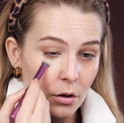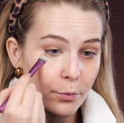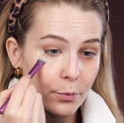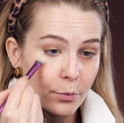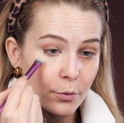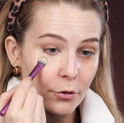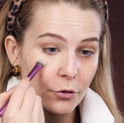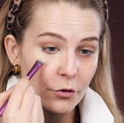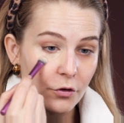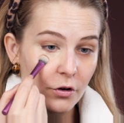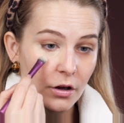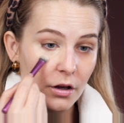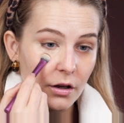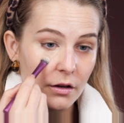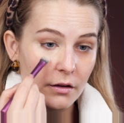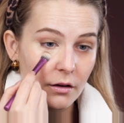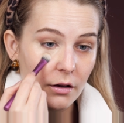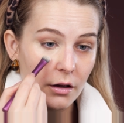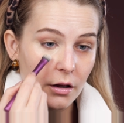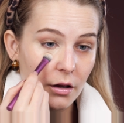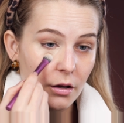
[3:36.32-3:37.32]
pushing
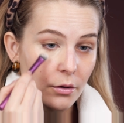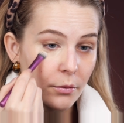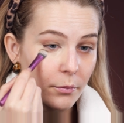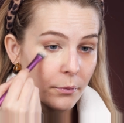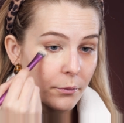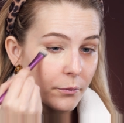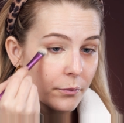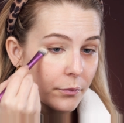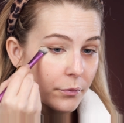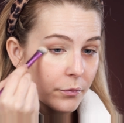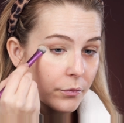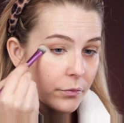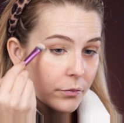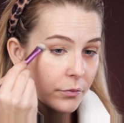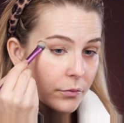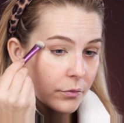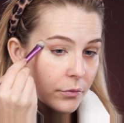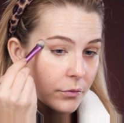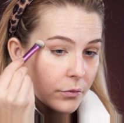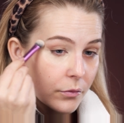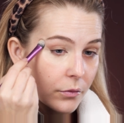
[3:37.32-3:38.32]
it in,
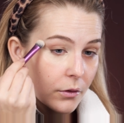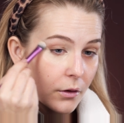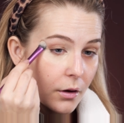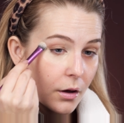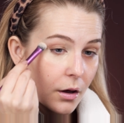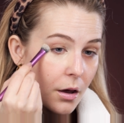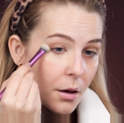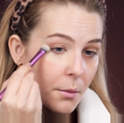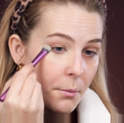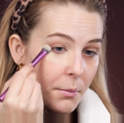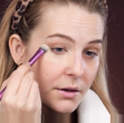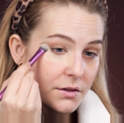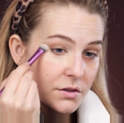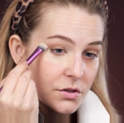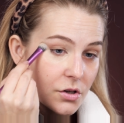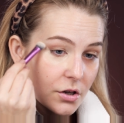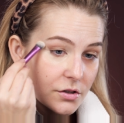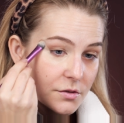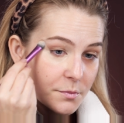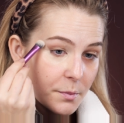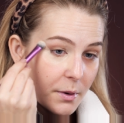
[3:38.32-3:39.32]
but
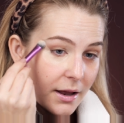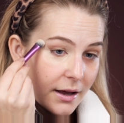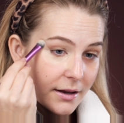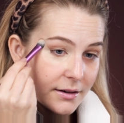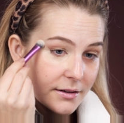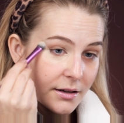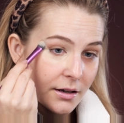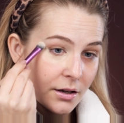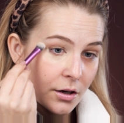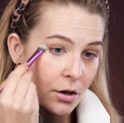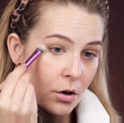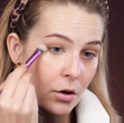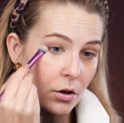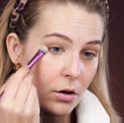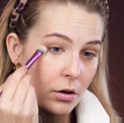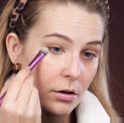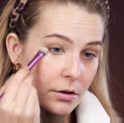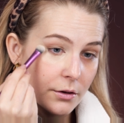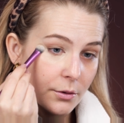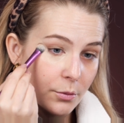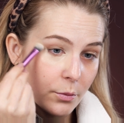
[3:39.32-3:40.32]
not blending
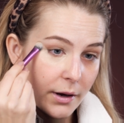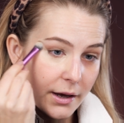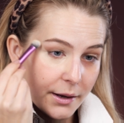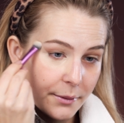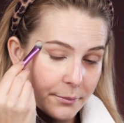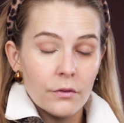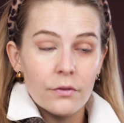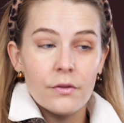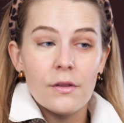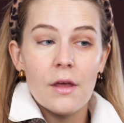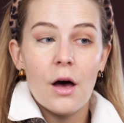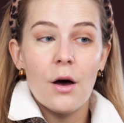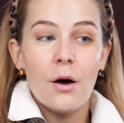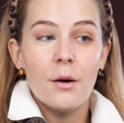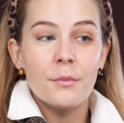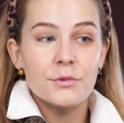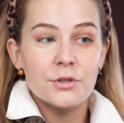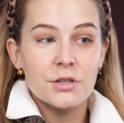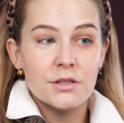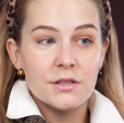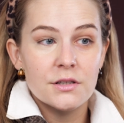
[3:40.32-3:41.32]
all the way. Now
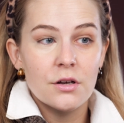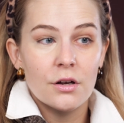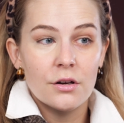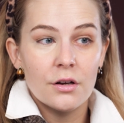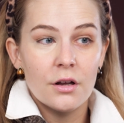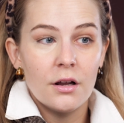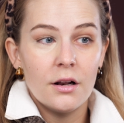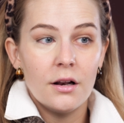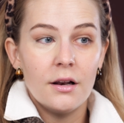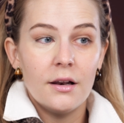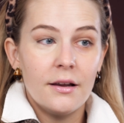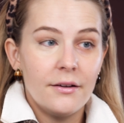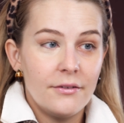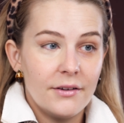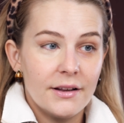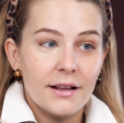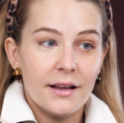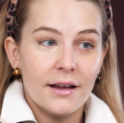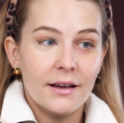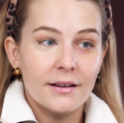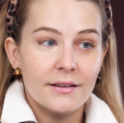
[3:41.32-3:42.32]
I'm just gonna leave
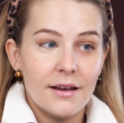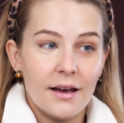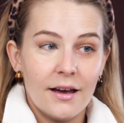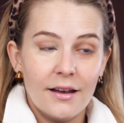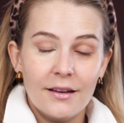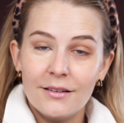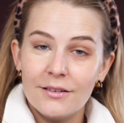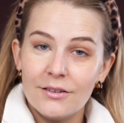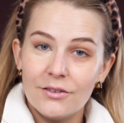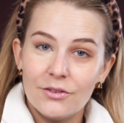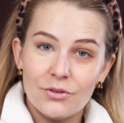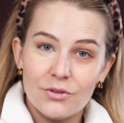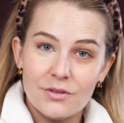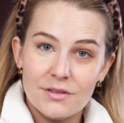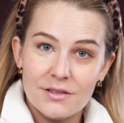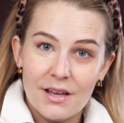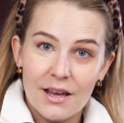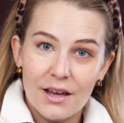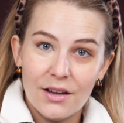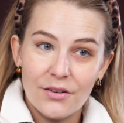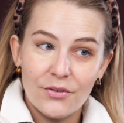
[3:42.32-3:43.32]
it like that to
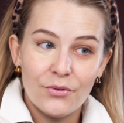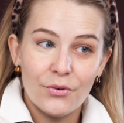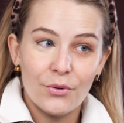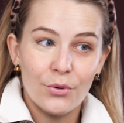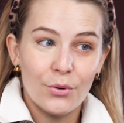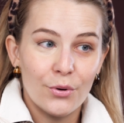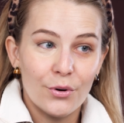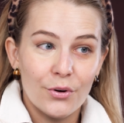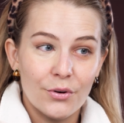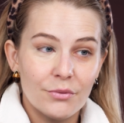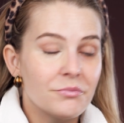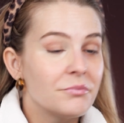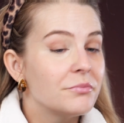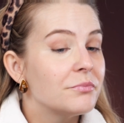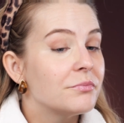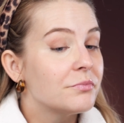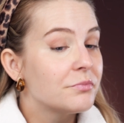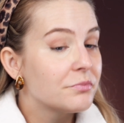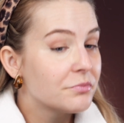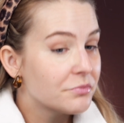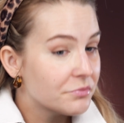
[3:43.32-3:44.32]
stay for
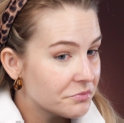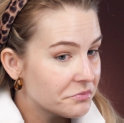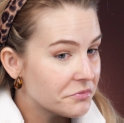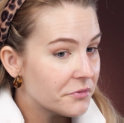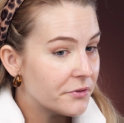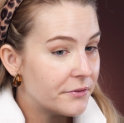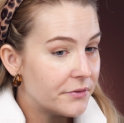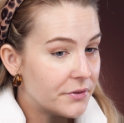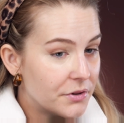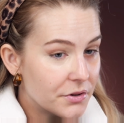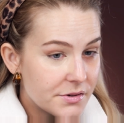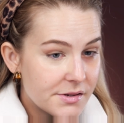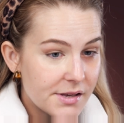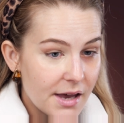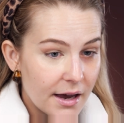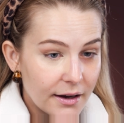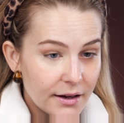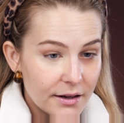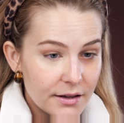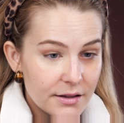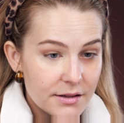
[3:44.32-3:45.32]
a few
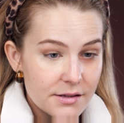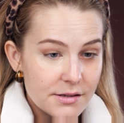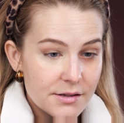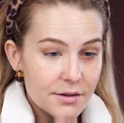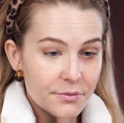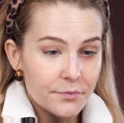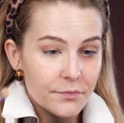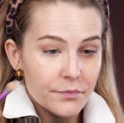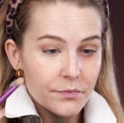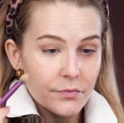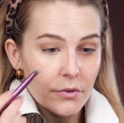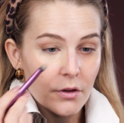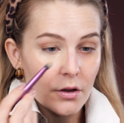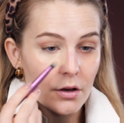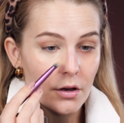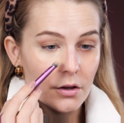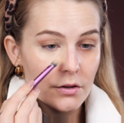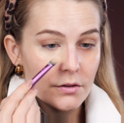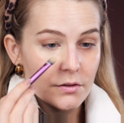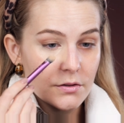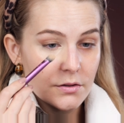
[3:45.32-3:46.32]
seconds
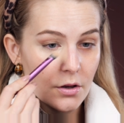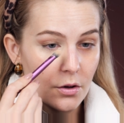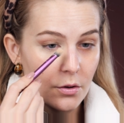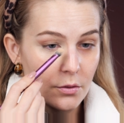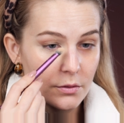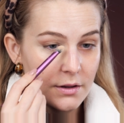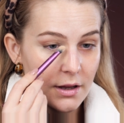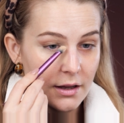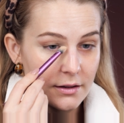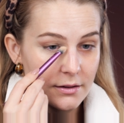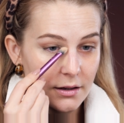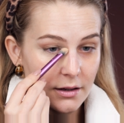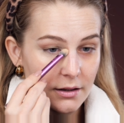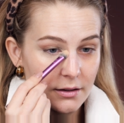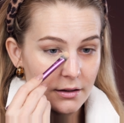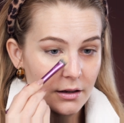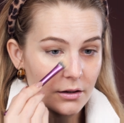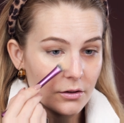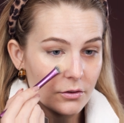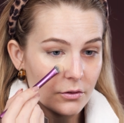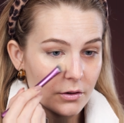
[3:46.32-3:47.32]
so that it
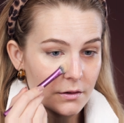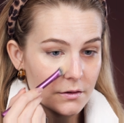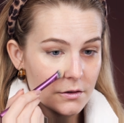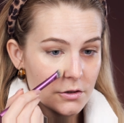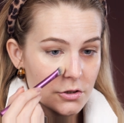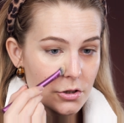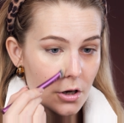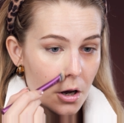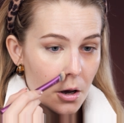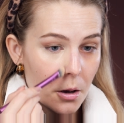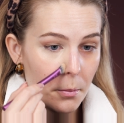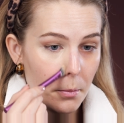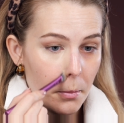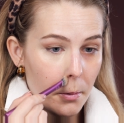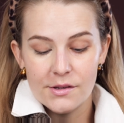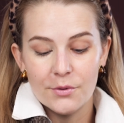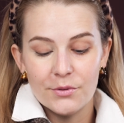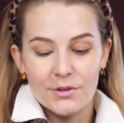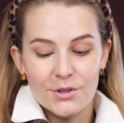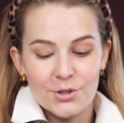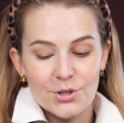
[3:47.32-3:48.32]
can do its job.
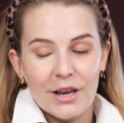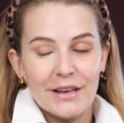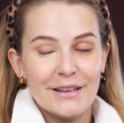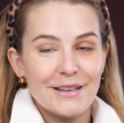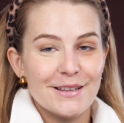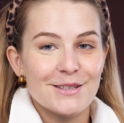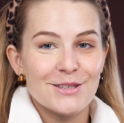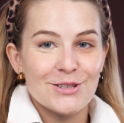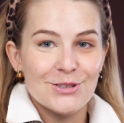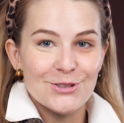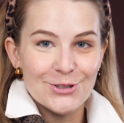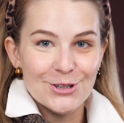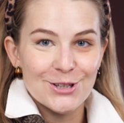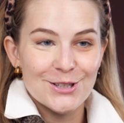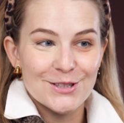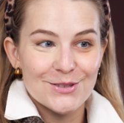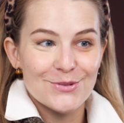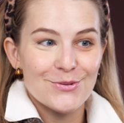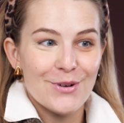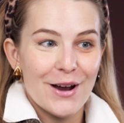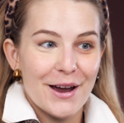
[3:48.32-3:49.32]
So the shade is
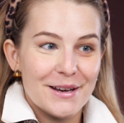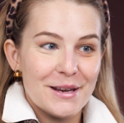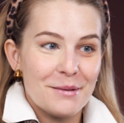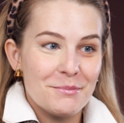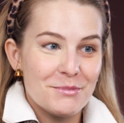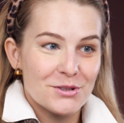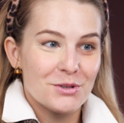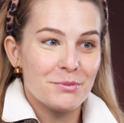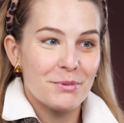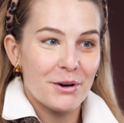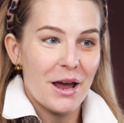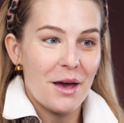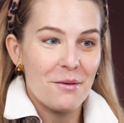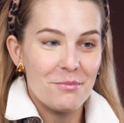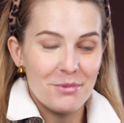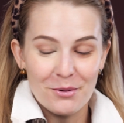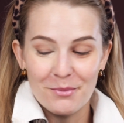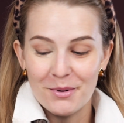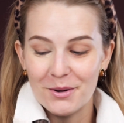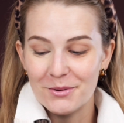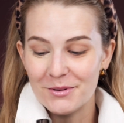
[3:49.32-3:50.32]
just right. I'm super
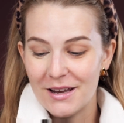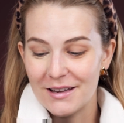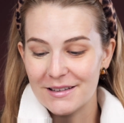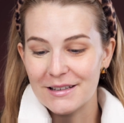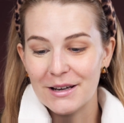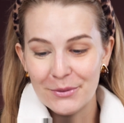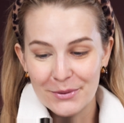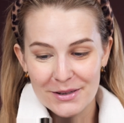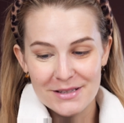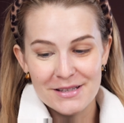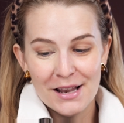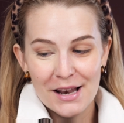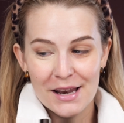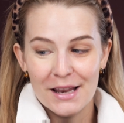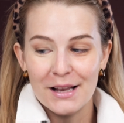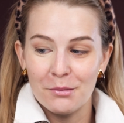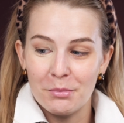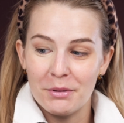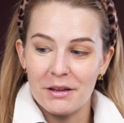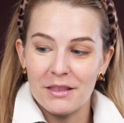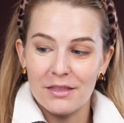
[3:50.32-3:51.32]
happy about that. I was a
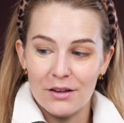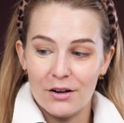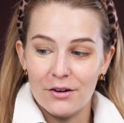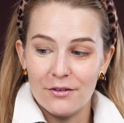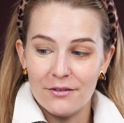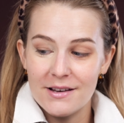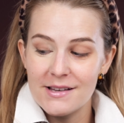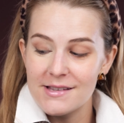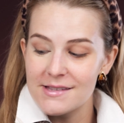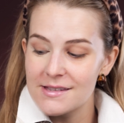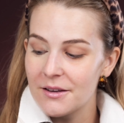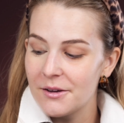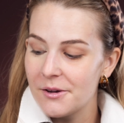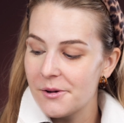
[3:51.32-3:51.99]
little bit nervous.